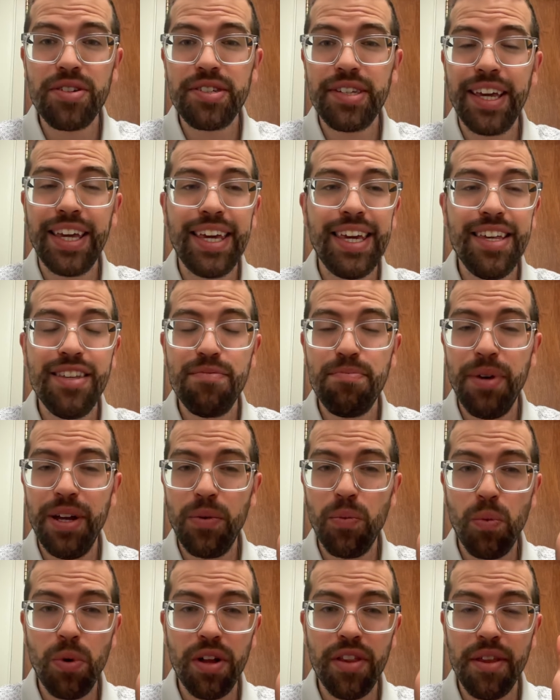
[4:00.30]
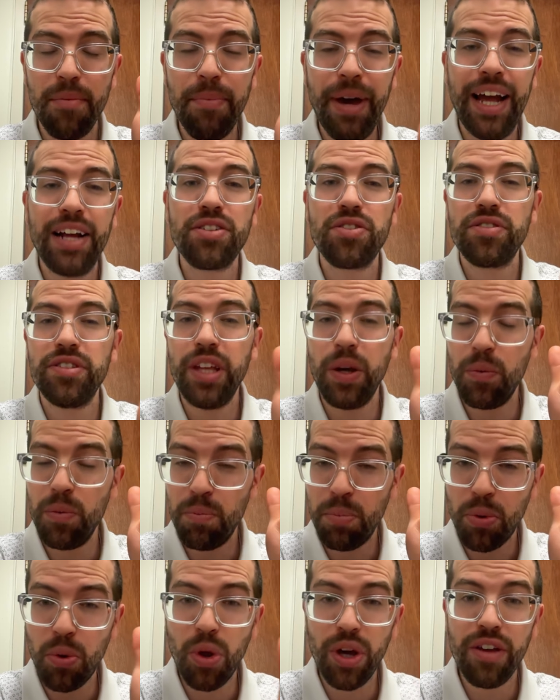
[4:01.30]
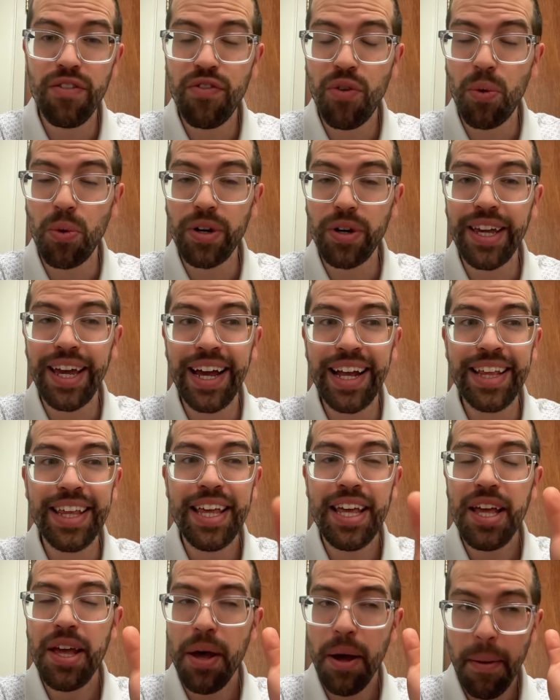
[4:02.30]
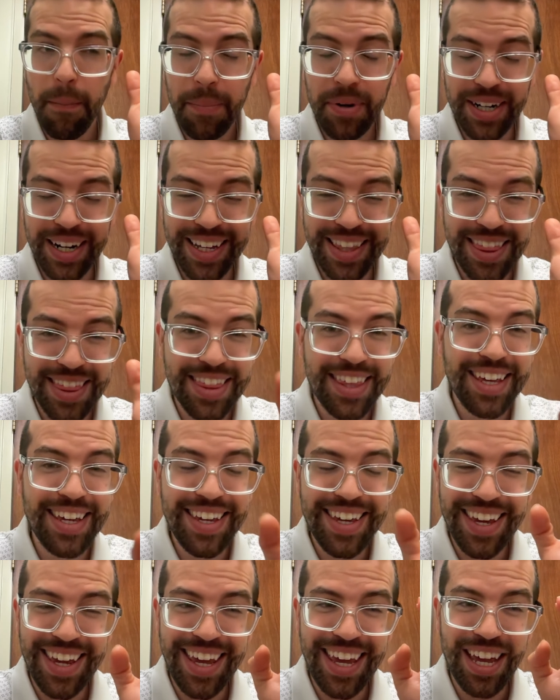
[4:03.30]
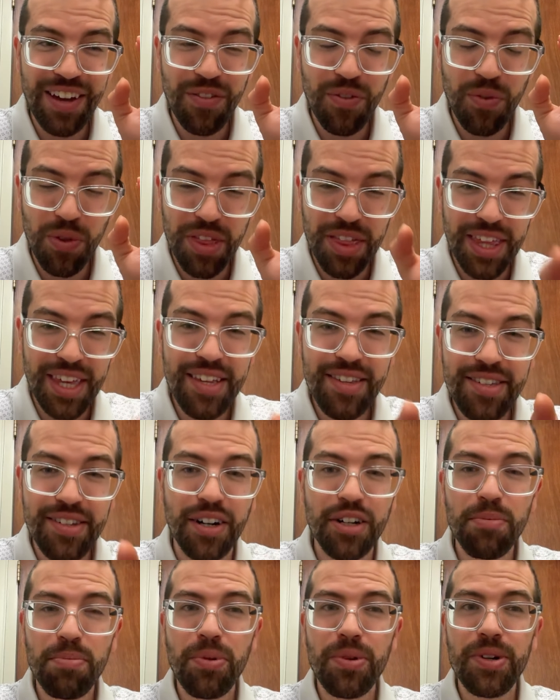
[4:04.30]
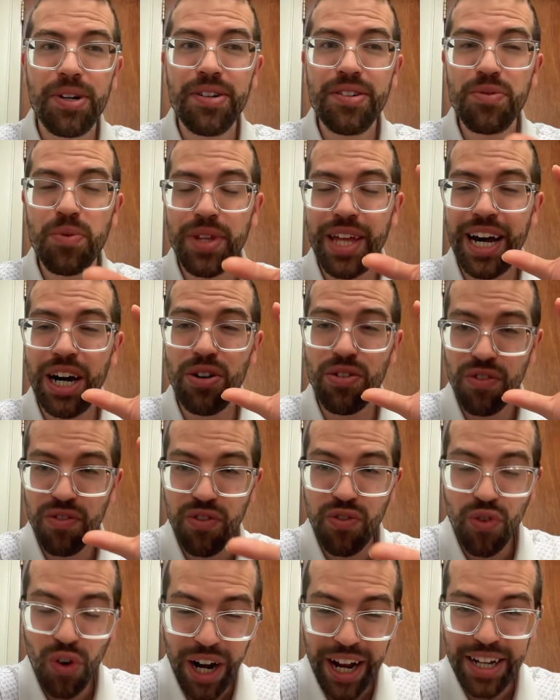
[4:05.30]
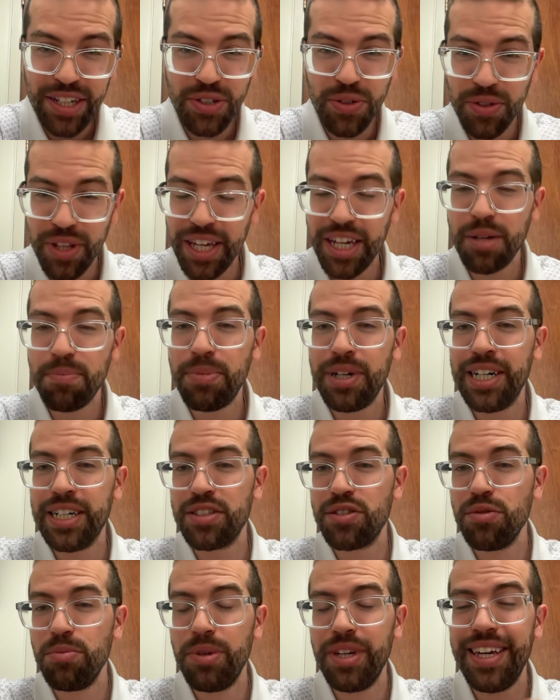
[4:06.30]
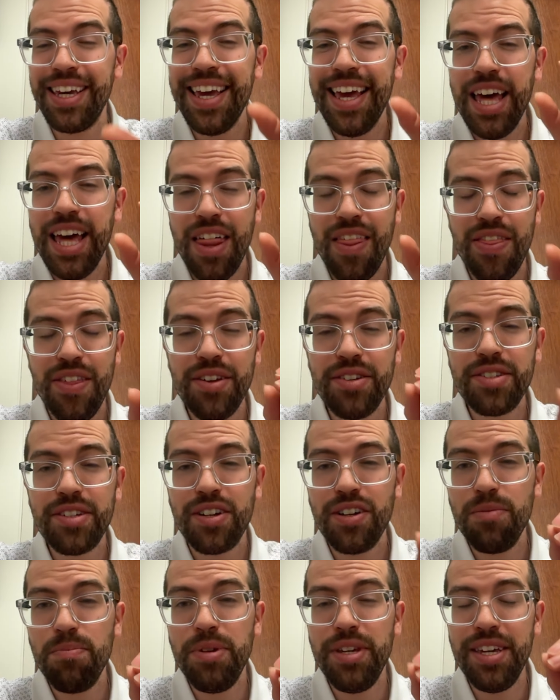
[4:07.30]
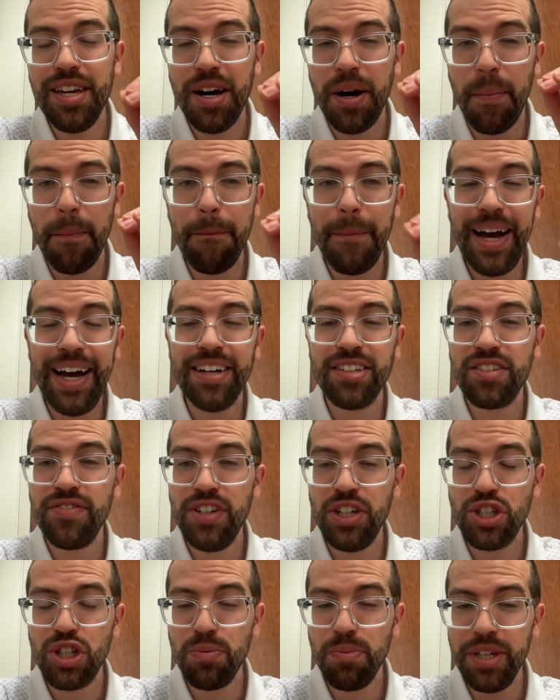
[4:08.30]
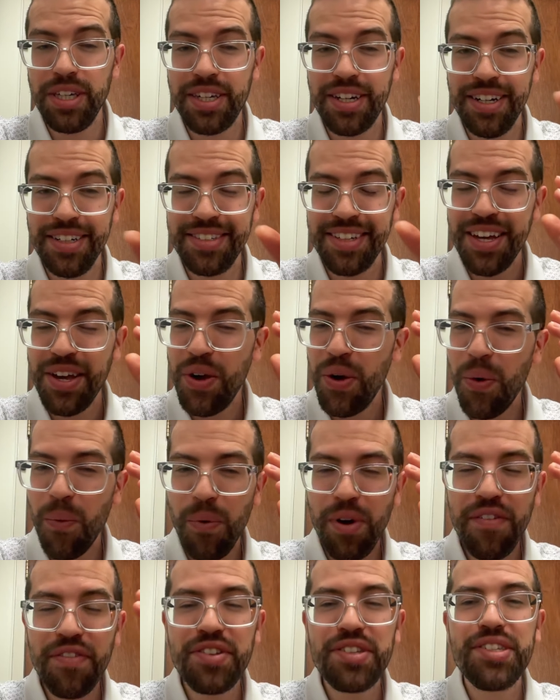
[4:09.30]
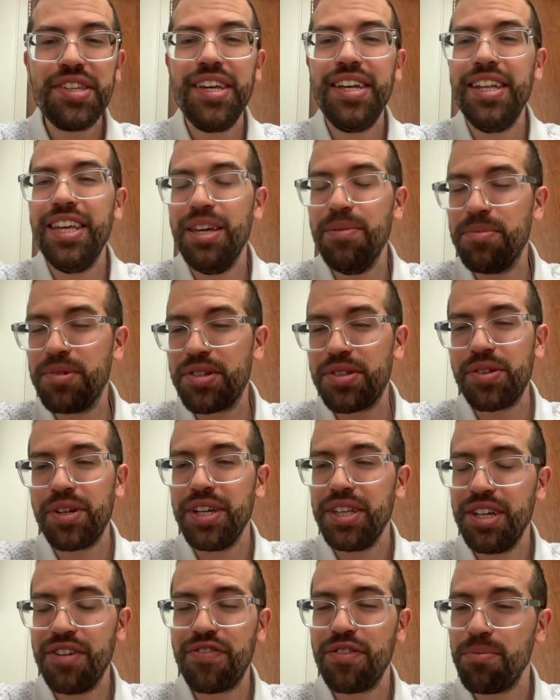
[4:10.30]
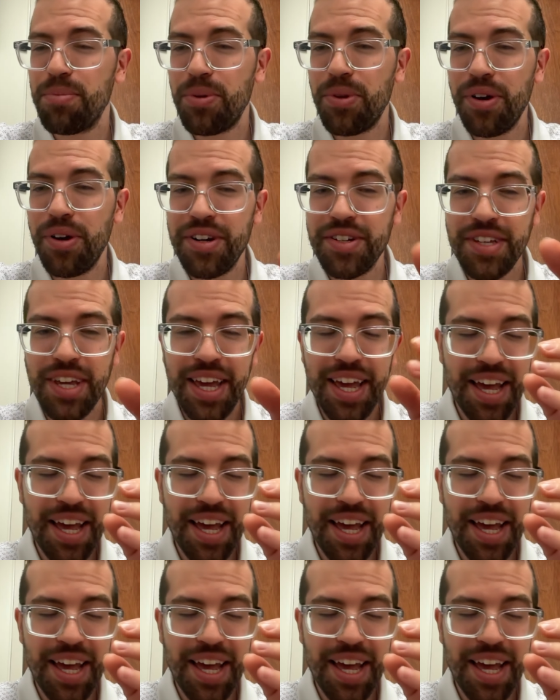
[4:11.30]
saying he's been one of the managers they would play for again. But I think if these young players, with how fragile they could possibly be, this could be a massive issue, because we've seen him slate different players.